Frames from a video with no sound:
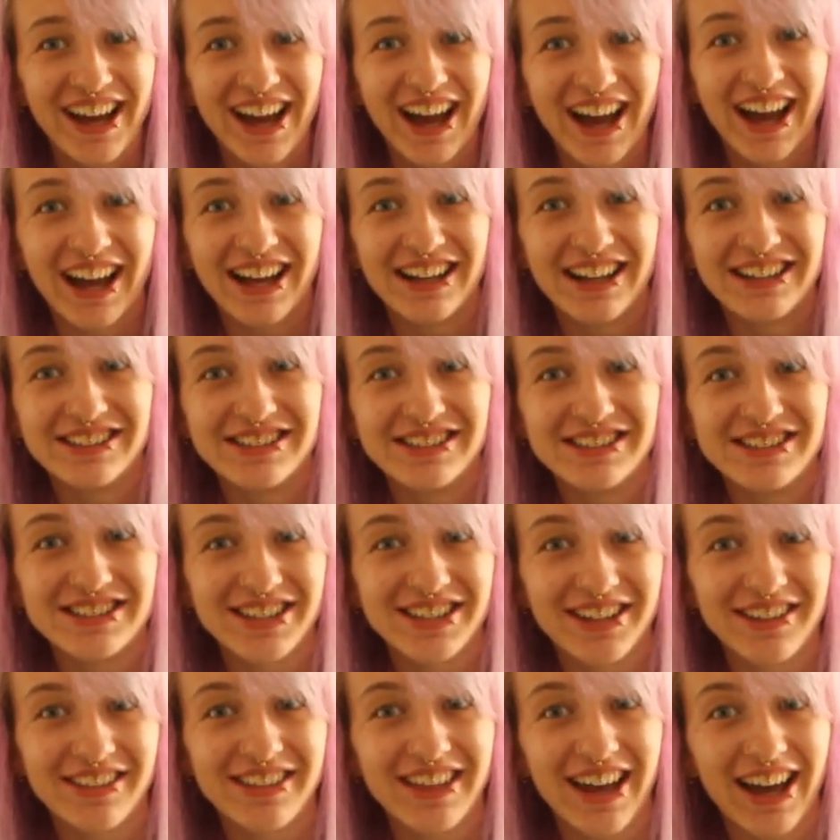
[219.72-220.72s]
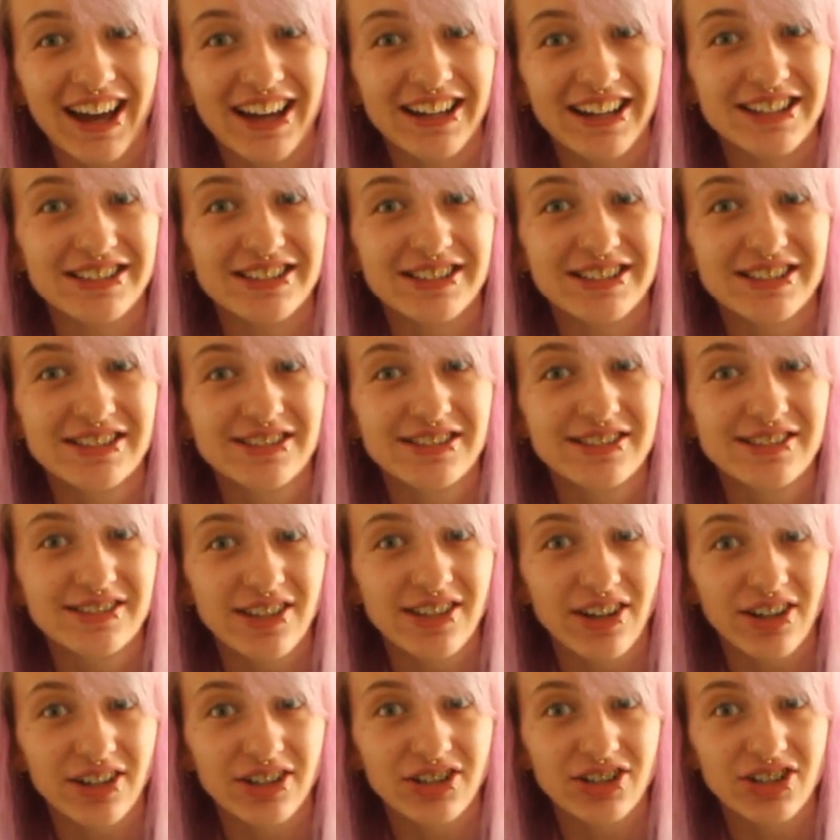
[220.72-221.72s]
And that is
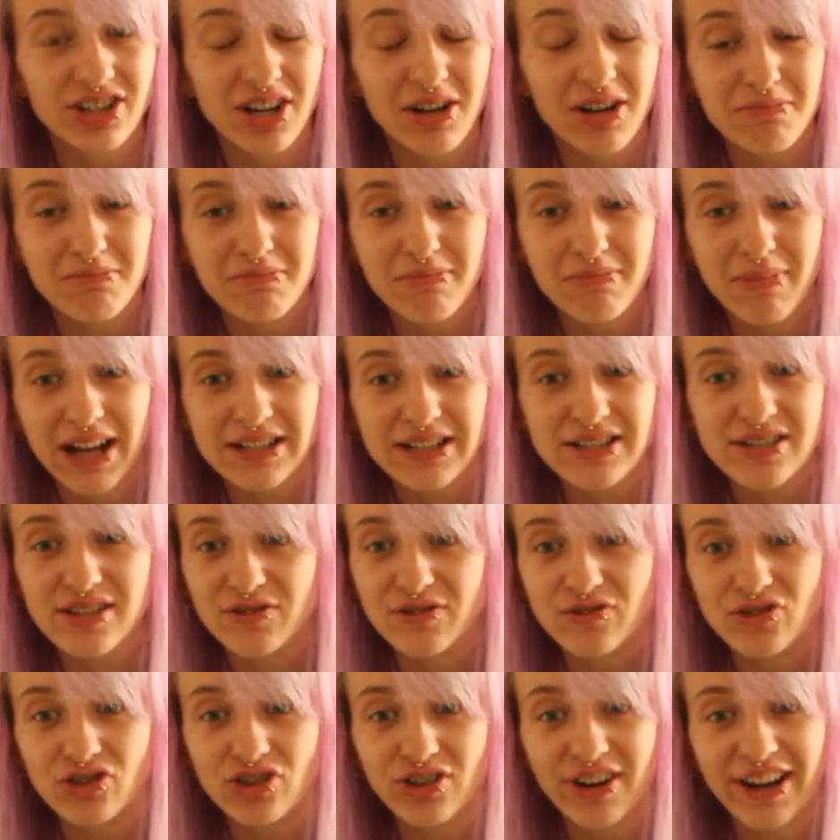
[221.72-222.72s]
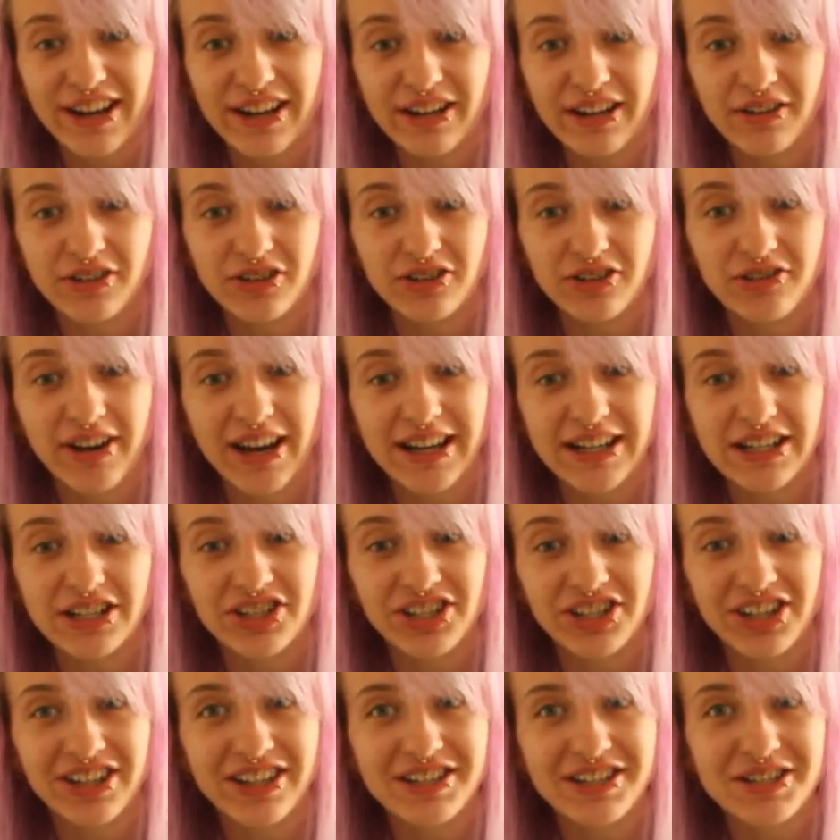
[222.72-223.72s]
such a massive drain on your
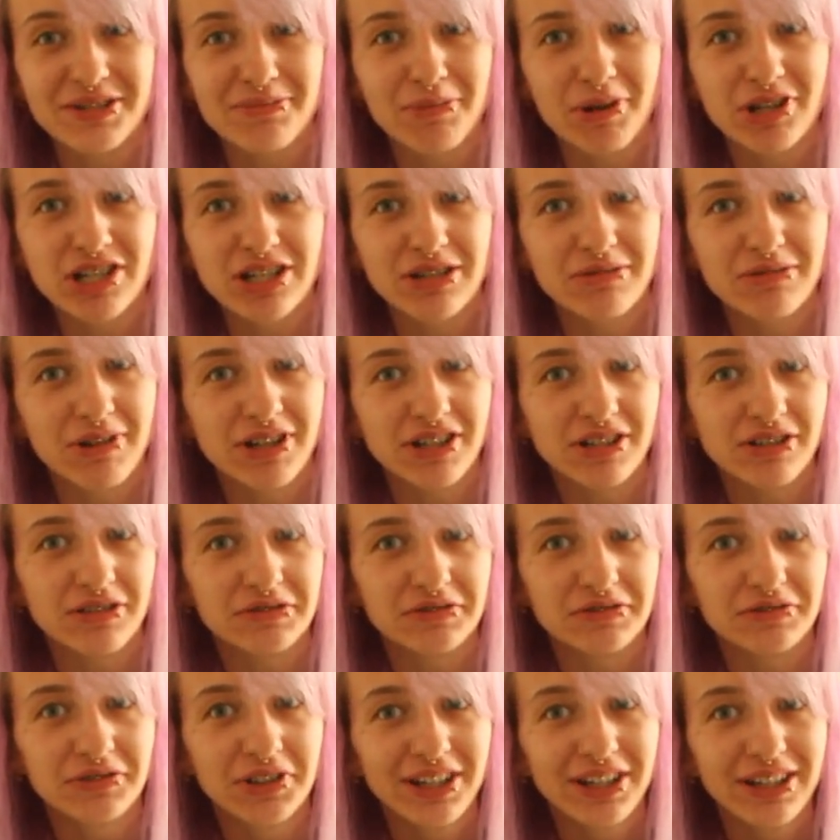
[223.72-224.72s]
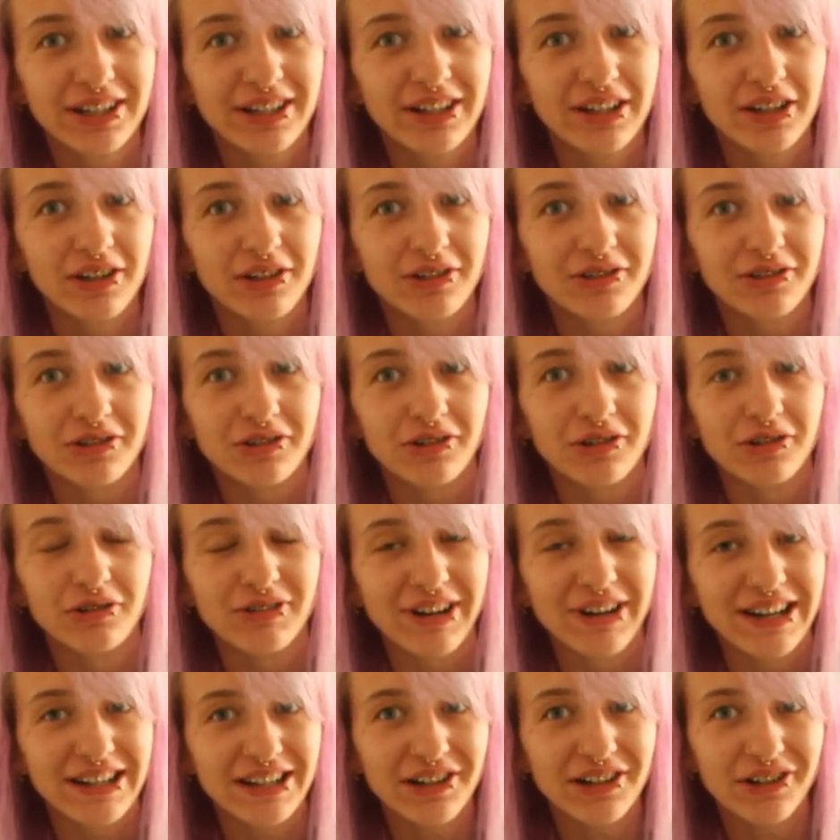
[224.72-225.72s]
energy, especially when you've
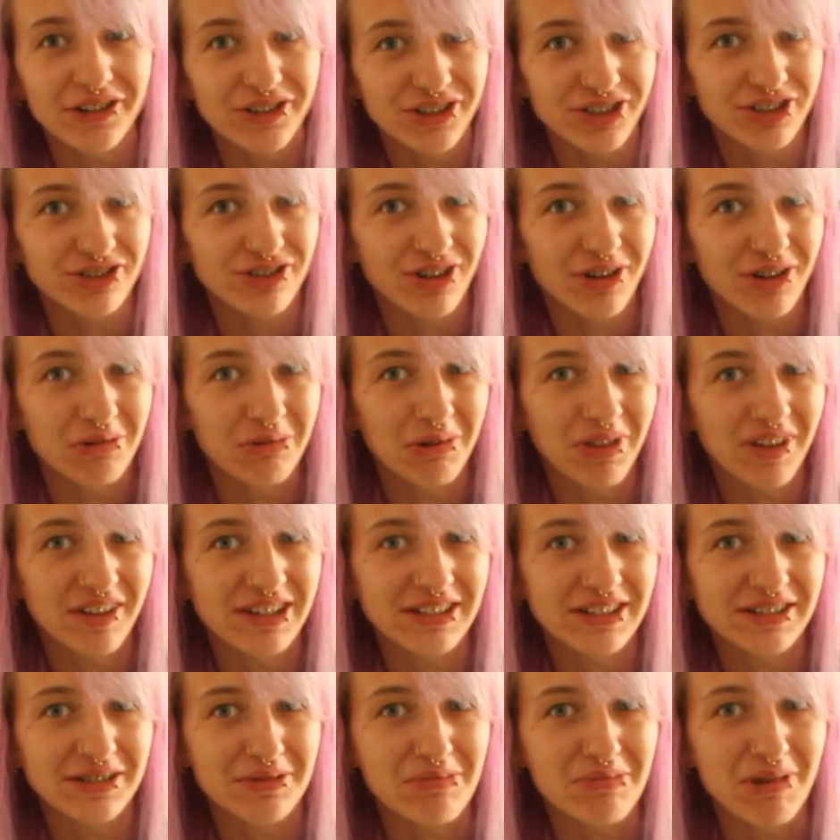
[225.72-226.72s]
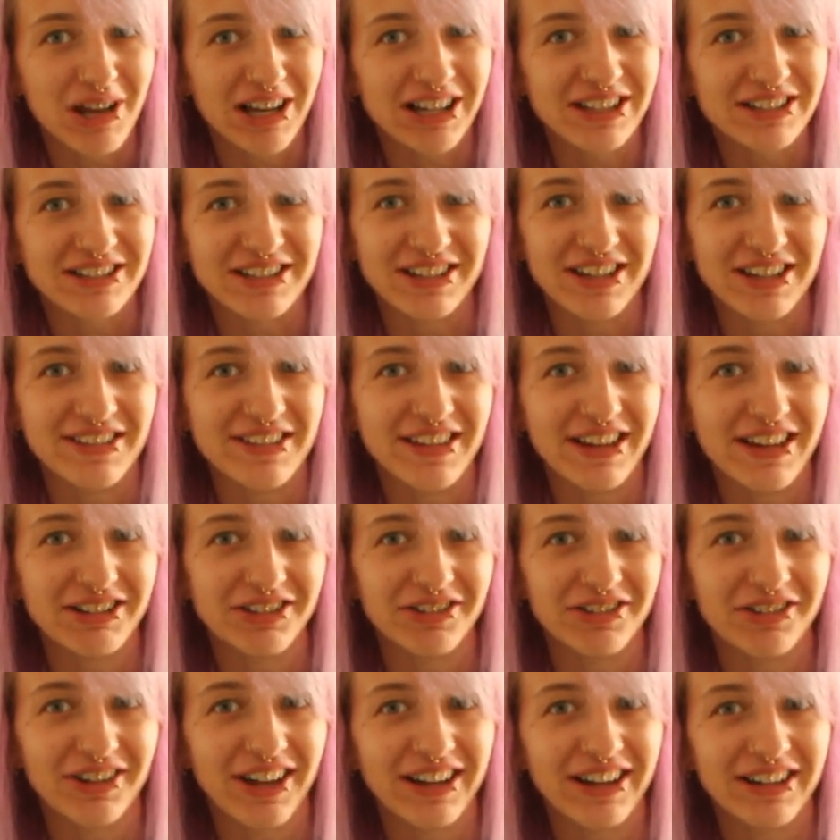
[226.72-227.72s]
already got to struggle with a disability and then
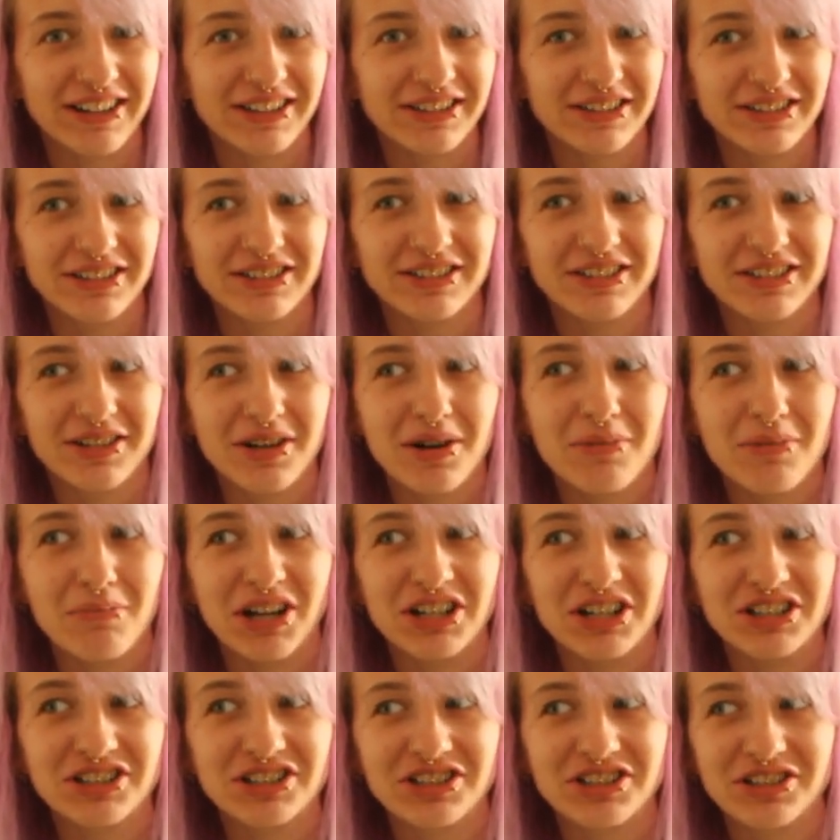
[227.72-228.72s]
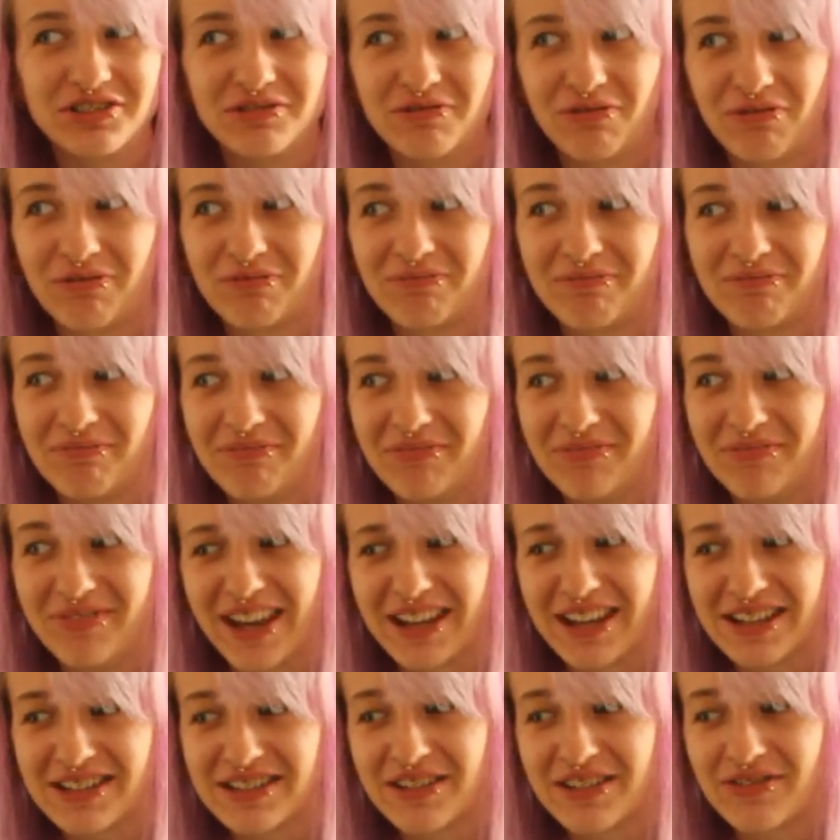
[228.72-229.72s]
you're getting a bunch of
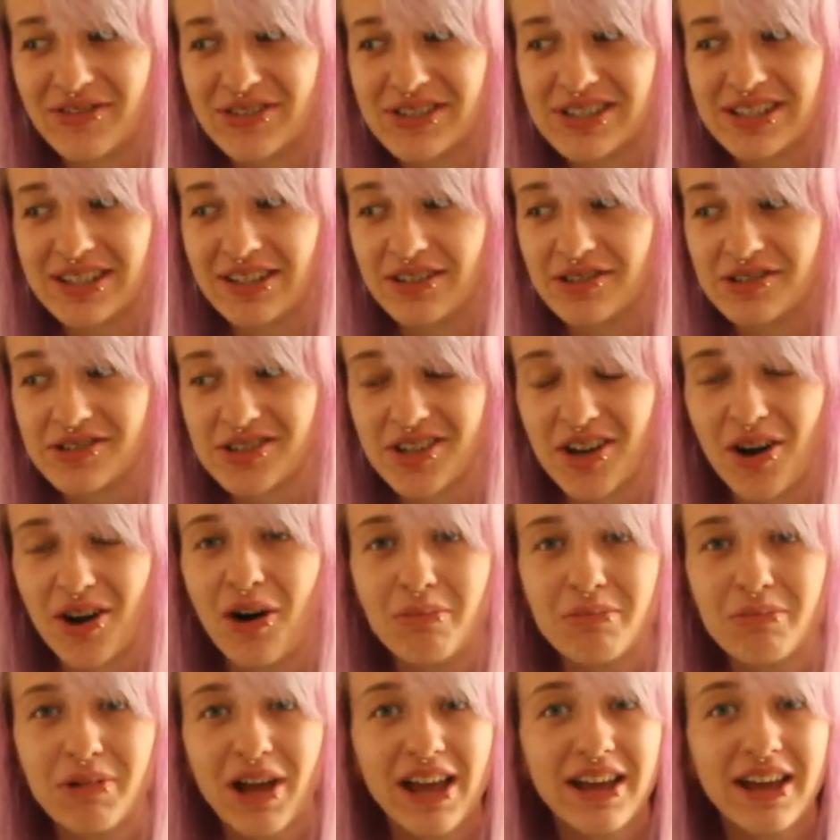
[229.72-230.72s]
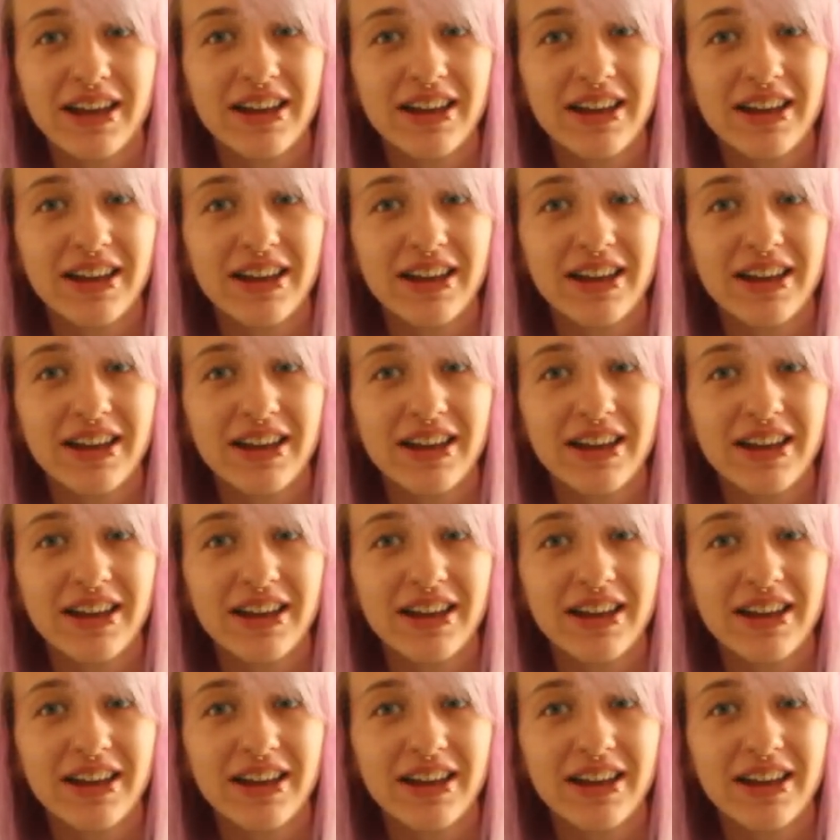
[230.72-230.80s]
negativity on top.